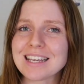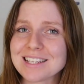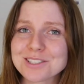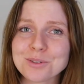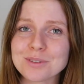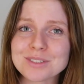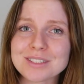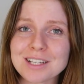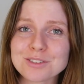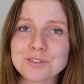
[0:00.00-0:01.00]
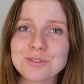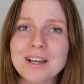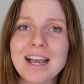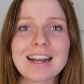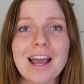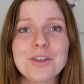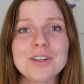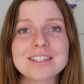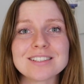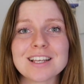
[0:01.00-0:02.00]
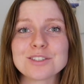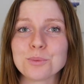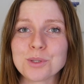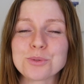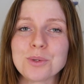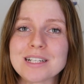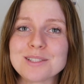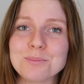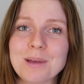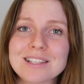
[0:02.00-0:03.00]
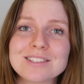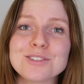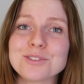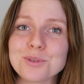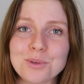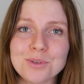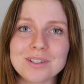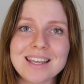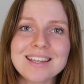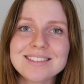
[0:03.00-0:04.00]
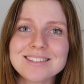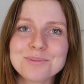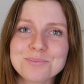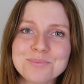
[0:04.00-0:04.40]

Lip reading: is crypto tax software and how you can assess which one is best to suit your needs.